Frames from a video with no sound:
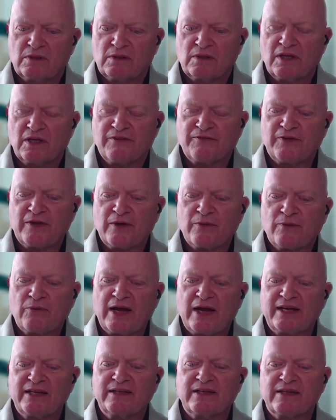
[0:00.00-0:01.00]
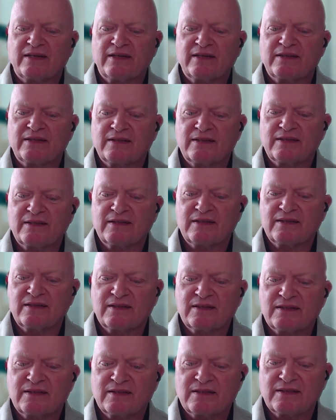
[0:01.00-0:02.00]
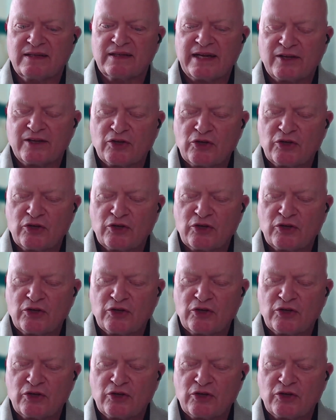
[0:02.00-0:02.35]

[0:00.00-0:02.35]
if it went, it